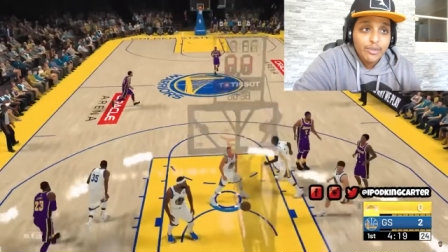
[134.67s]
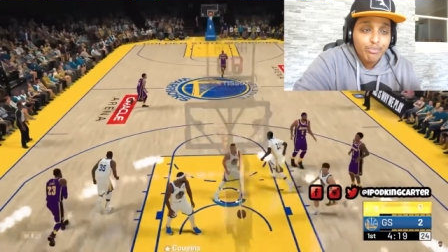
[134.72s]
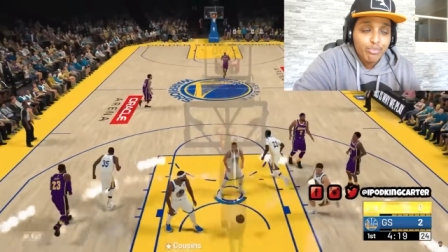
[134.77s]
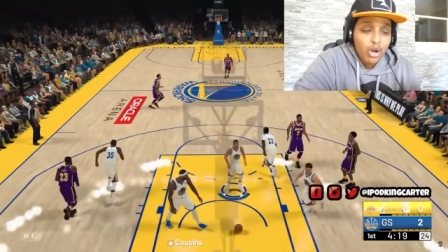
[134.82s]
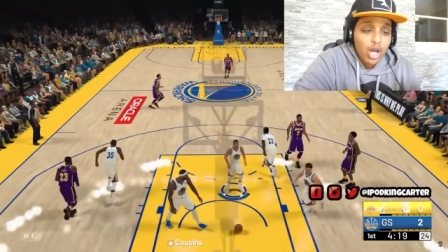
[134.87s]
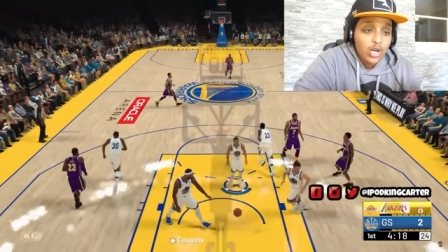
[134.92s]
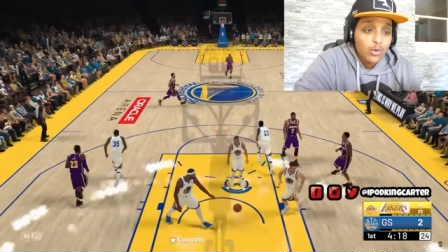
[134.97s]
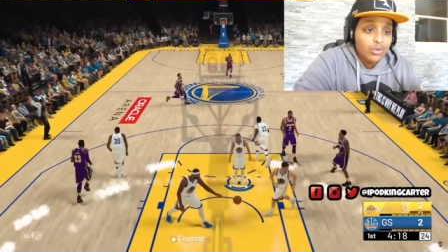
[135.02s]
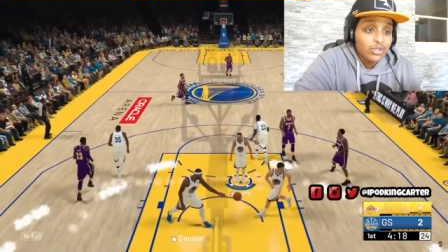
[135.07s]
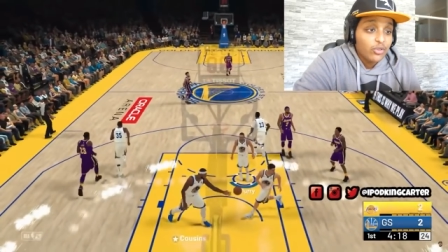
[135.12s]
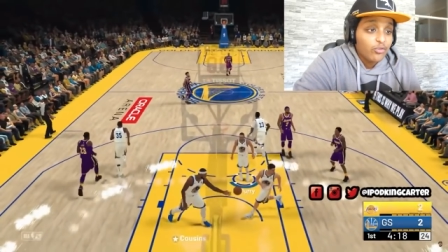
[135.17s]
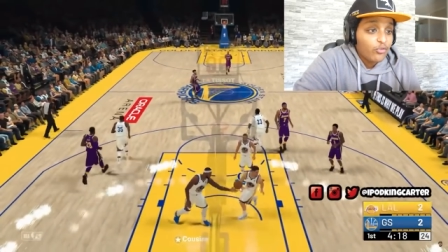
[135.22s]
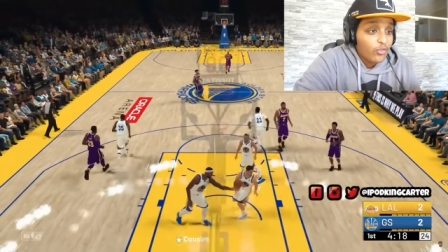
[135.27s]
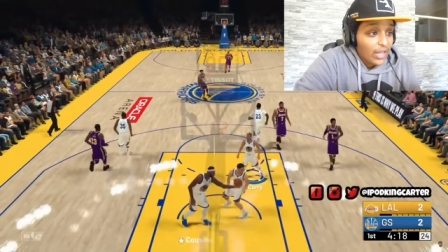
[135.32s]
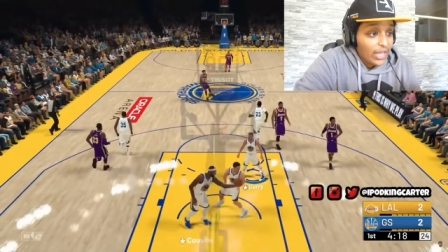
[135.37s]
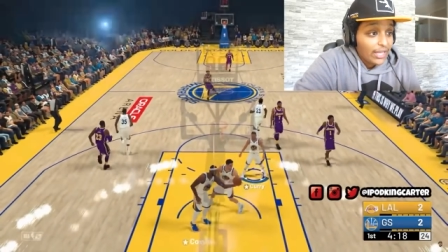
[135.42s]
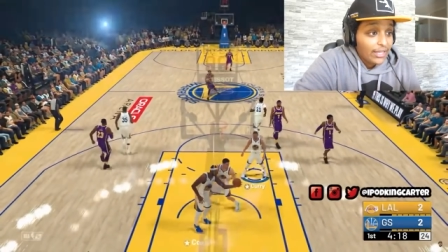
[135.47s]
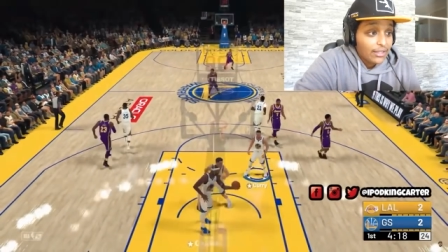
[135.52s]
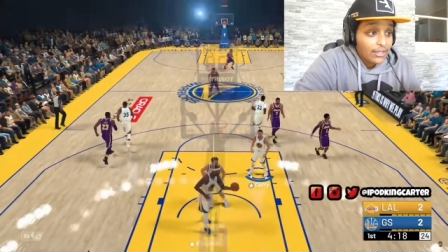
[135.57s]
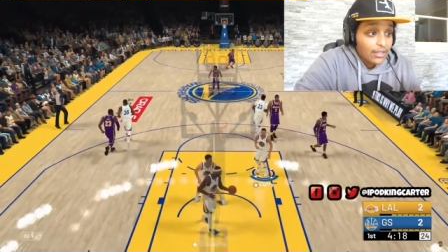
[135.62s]
LeBron with the
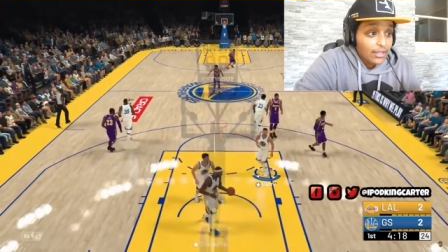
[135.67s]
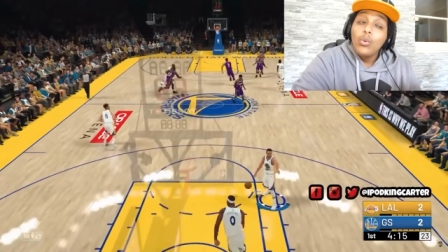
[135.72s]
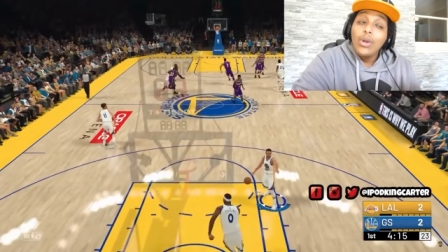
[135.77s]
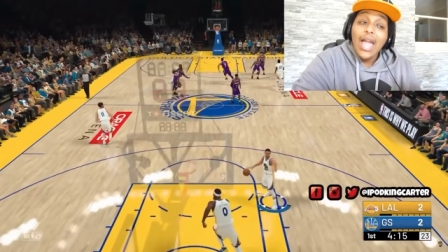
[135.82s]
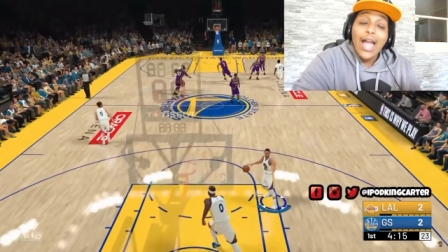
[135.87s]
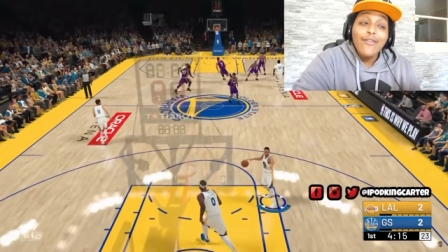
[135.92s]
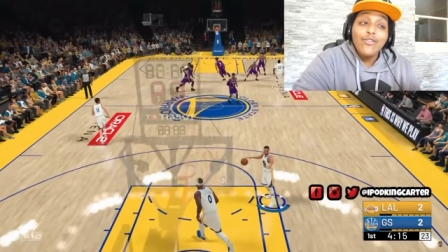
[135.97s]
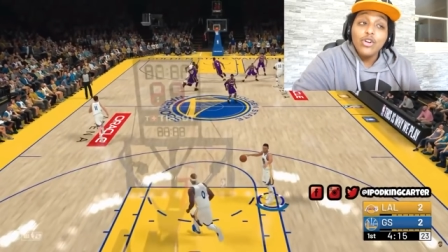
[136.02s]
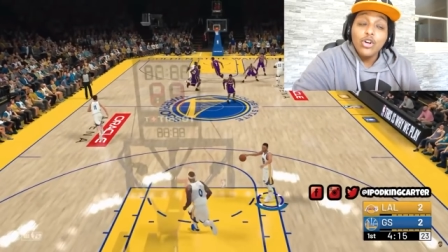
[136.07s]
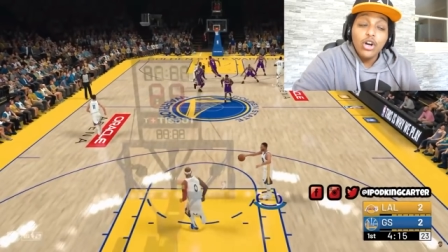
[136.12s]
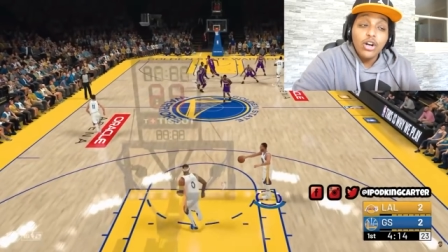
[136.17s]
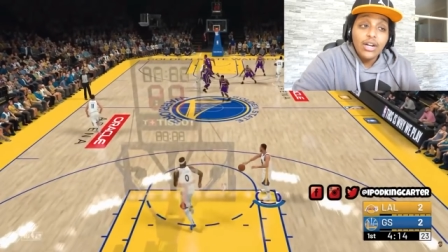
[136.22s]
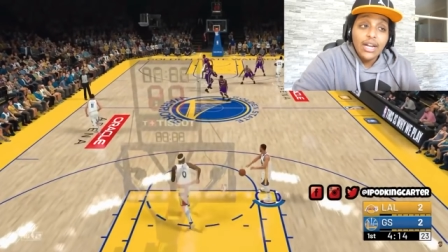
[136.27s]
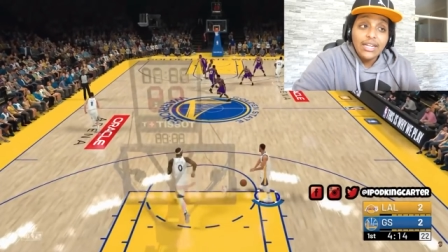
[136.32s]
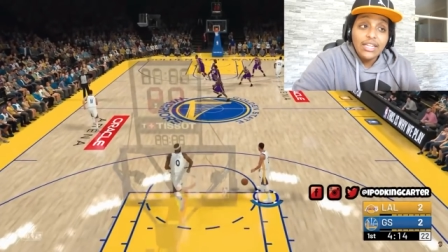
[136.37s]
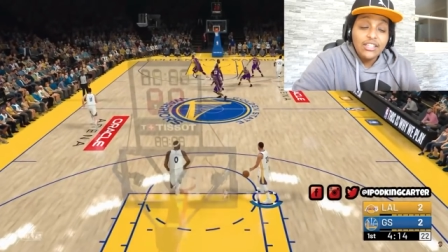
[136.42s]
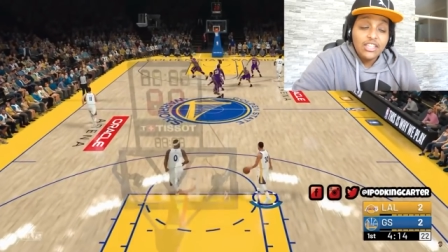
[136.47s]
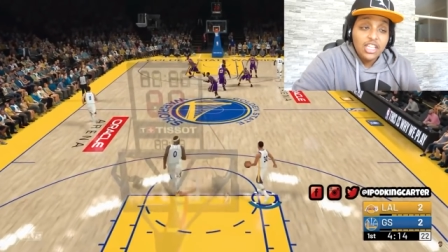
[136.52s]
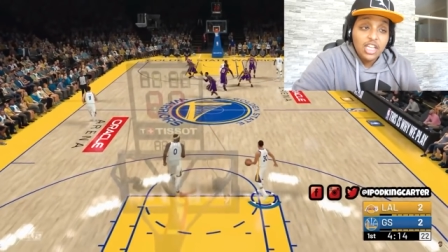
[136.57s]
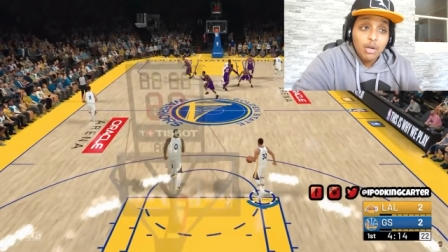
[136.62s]
fade. We haven't heard
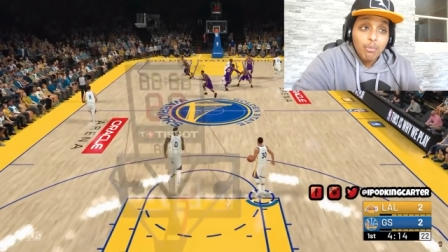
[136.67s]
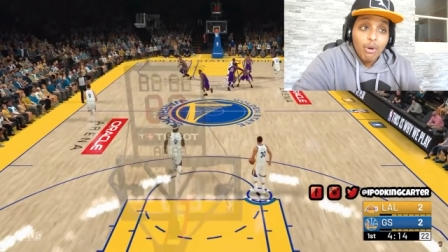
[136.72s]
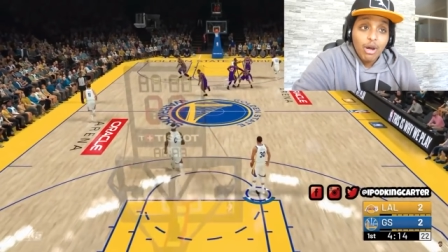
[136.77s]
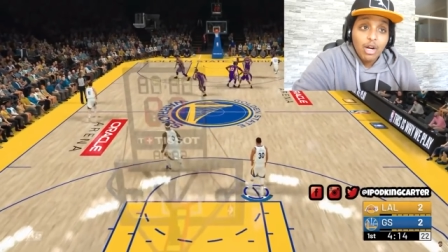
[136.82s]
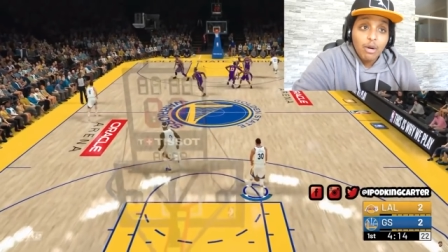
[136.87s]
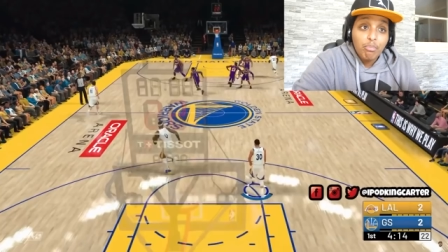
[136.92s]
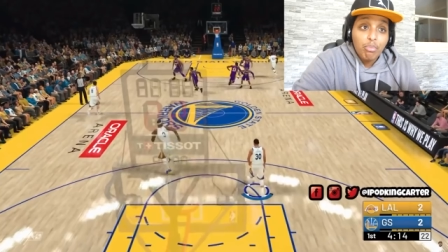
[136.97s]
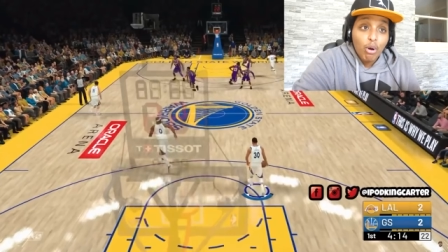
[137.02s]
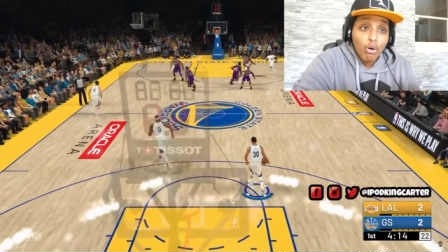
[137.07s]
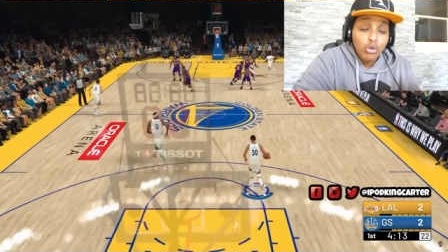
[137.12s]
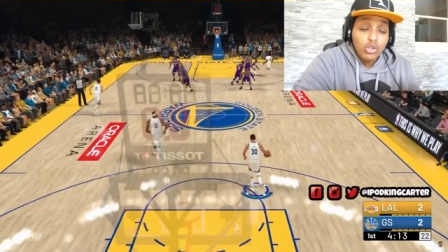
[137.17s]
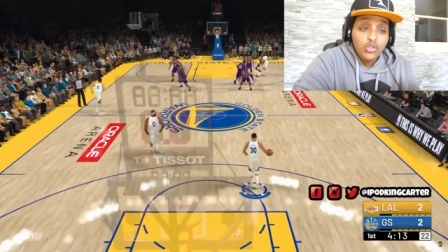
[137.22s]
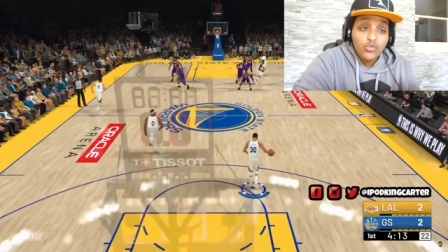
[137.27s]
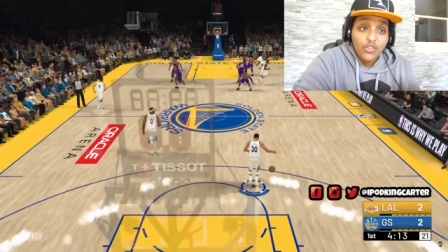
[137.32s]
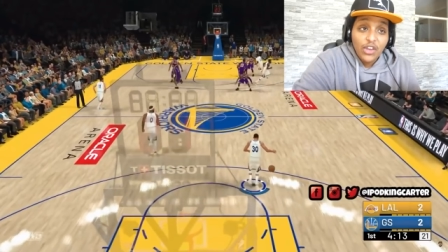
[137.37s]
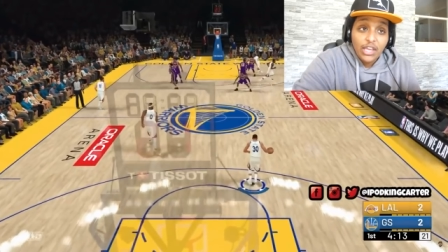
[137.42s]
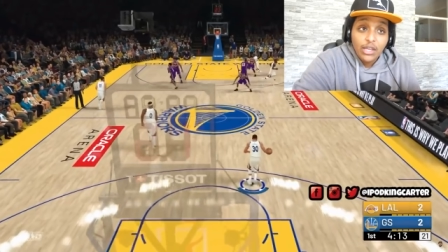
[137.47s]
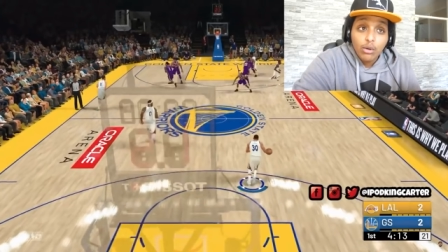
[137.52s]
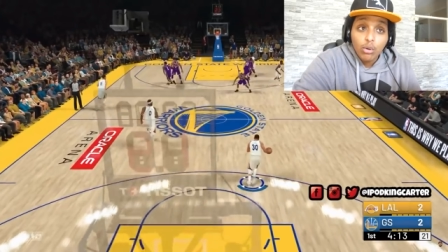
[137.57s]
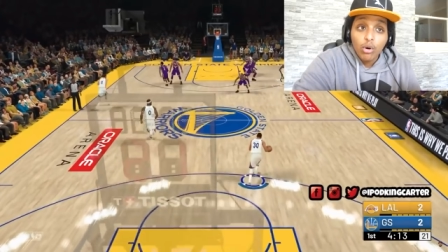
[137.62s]
anything about a post
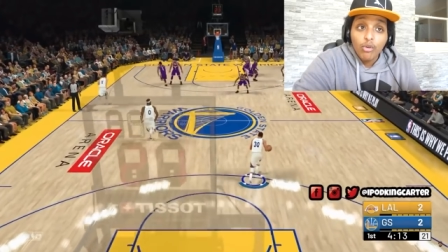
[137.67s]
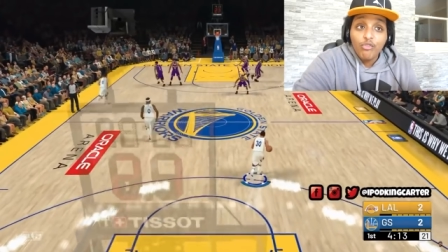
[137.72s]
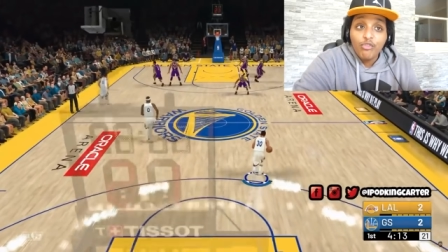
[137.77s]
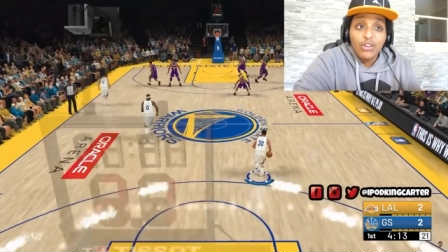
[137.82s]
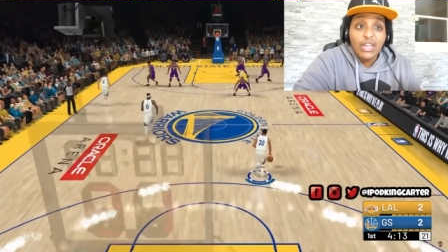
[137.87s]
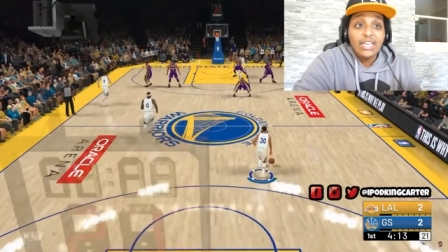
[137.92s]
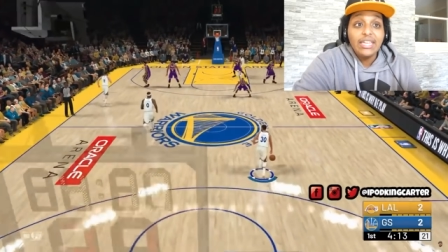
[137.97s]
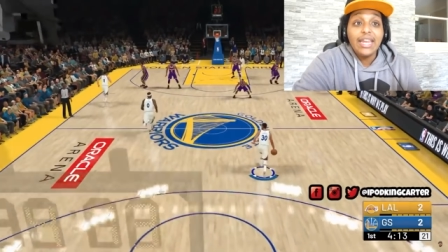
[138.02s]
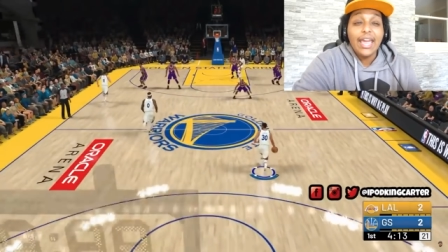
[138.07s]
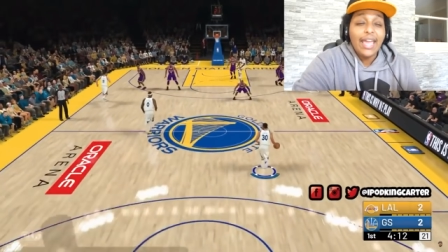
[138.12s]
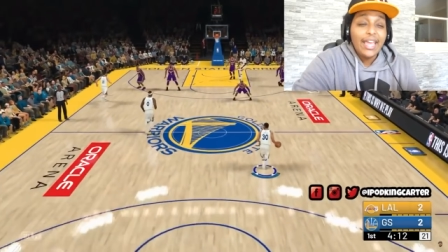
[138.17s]
fade or a fade